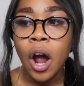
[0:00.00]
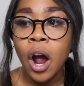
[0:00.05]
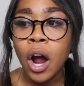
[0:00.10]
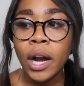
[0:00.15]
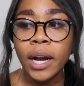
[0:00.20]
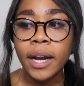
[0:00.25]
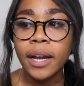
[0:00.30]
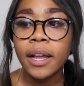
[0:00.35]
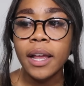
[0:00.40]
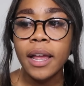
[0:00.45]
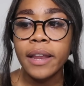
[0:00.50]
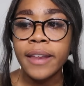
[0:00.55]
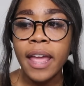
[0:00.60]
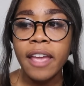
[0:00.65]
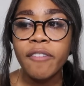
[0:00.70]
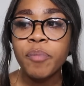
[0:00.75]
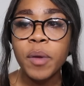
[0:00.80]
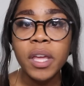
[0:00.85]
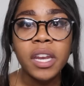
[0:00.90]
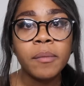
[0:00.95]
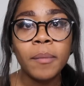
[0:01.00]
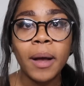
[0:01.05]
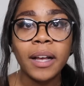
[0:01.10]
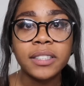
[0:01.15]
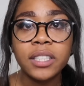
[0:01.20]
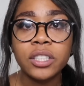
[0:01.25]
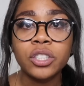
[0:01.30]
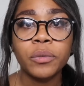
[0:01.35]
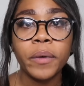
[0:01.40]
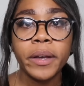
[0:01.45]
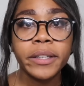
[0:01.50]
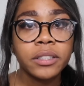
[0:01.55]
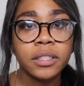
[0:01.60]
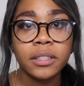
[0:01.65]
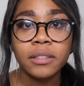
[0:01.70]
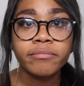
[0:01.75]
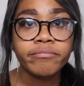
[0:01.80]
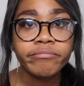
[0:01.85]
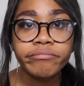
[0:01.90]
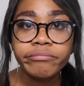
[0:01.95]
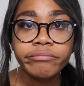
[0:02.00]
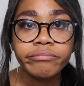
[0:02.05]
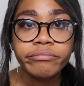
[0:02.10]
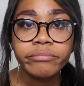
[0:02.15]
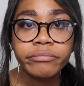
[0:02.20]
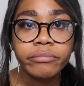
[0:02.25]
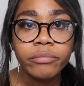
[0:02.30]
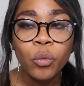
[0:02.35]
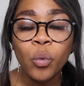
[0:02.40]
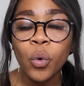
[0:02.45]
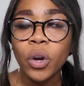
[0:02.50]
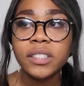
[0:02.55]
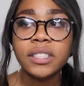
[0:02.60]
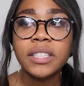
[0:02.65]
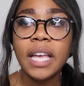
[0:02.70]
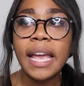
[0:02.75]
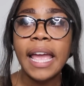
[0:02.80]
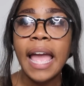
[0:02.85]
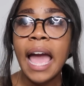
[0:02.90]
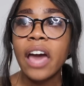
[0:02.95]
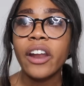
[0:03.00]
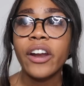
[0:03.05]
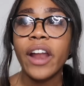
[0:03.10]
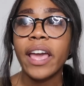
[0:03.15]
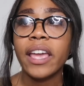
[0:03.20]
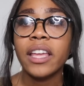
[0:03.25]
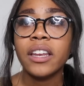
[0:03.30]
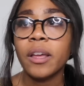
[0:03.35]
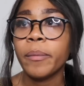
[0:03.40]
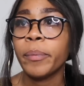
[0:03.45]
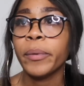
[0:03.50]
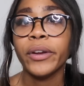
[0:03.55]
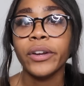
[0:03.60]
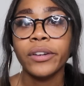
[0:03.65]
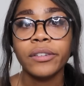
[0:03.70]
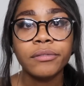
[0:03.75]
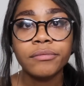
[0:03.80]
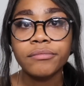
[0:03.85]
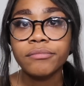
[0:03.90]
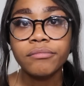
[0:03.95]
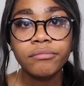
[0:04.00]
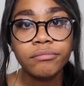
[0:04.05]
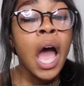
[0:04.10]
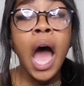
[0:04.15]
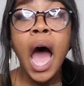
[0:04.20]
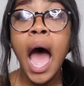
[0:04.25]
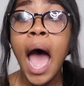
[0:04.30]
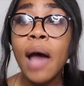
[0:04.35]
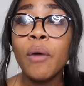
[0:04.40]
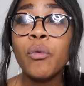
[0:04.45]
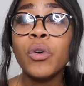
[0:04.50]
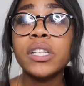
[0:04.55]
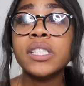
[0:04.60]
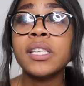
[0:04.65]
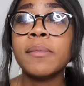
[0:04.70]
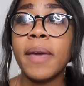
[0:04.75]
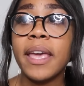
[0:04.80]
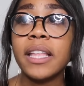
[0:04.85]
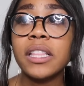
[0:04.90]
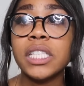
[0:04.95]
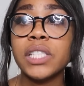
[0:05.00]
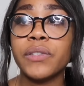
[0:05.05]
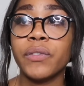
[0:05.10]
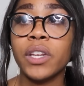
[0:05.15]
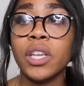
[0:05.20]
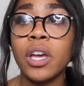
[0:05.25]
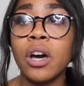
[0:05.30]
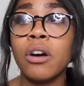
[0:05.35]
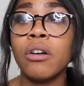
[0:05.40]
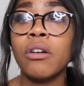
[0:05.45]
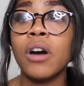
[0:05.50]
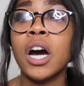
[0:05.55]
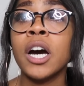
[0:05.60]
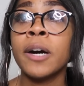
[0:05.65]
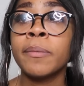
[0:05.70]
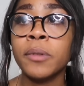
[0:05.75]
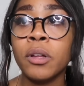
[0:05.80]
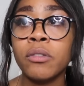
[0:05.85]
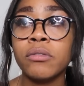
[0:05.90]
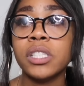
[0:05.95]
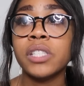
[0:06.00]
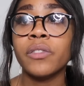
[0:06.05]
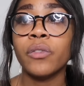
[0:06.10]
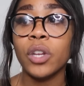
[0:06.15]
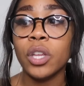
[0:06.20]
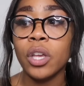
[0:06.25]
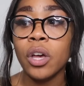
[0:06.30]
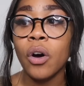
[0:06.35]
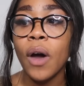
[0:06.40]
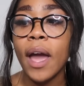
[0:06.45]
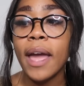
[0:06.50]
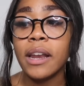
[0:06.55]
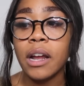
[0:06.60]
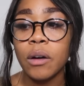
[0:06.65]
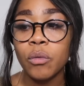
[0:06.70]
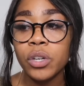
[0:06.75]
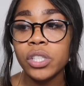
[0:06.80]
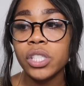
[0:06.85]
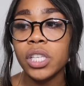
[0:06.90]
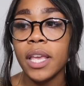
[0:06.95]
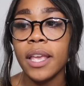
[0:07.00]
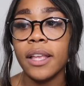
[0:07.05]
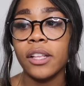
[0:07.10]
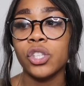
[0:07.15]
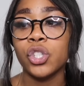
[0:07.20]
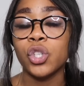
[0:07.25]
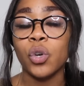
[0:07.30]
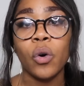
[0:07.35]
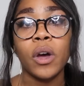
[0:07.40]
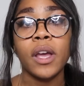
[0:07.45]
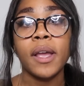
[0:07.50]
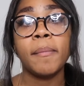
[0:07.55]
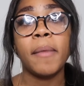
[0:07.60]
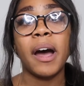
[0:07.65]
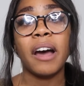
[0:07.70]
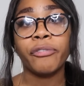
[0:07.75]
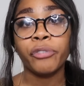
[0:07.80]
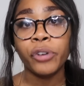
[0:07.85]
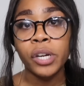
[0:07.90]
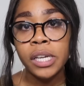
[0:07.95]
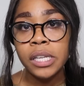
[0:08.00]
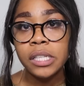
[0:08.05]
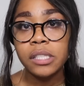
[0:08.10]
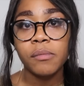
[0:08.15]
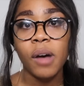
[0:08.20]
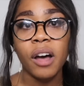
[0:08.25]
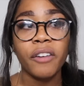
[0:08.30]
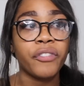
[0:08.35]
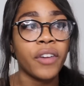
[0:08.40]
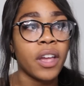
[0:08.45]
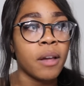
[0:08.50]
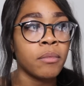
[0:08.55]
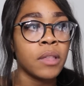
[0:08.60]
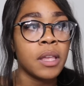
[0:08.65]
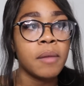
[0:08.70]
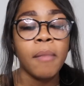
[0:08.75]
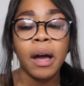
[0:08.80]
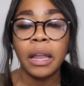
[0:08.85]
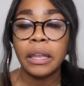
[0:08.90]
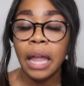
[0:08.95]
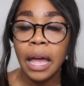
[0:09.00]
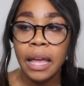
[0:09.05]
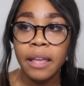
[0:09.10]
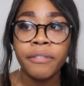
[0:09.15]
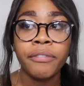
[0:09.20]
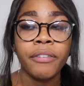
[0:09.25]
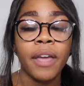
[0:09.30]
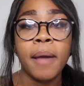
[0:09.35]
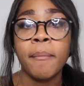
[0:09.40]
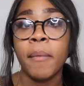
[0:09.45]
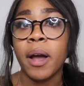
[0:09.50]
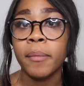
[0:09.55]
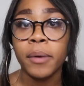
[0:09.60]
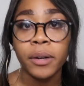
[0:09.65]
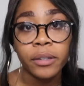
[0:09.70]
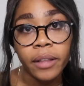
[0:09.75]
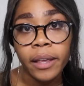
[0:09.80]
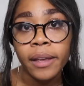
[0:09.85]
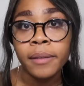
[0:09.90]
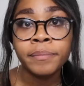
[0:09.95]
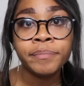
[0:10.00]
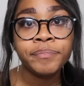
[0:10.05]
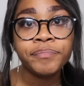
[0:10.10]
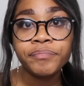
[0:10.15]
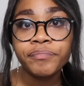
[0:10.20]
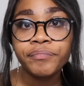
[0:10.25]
they've been in my situation. Where it's like, how did I end up here? I want to make this video, upload this video, and I want to enjoy my friends, my family, my life, and my birthday.